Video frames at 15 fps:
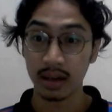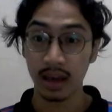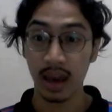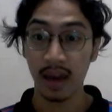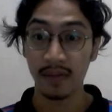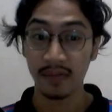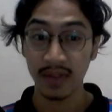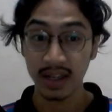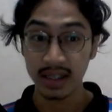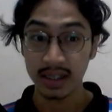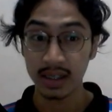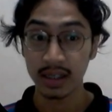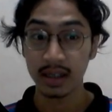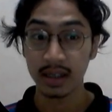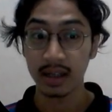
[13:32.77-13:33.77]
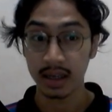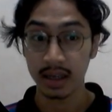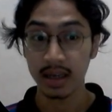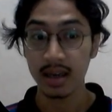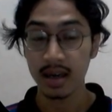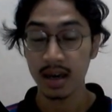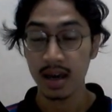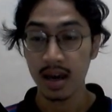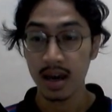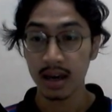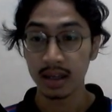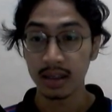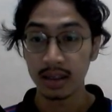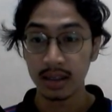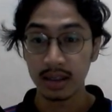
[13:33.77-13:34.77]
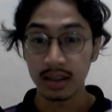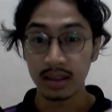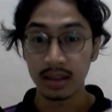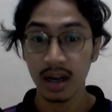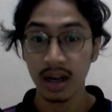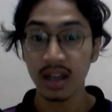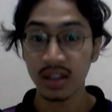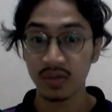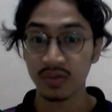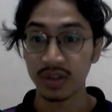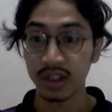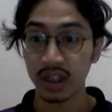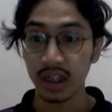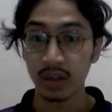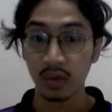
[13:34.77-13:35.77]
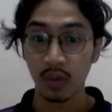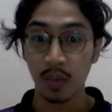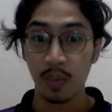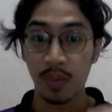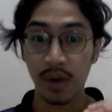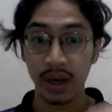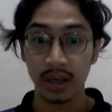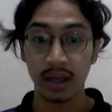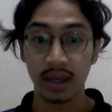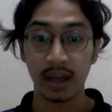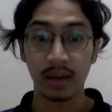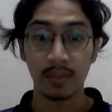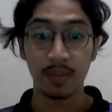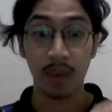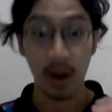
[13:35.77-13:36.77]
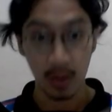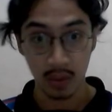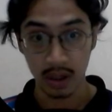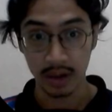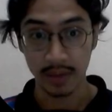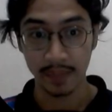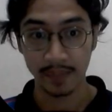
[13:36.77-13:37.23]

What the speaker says: efficiently transferred into braking power.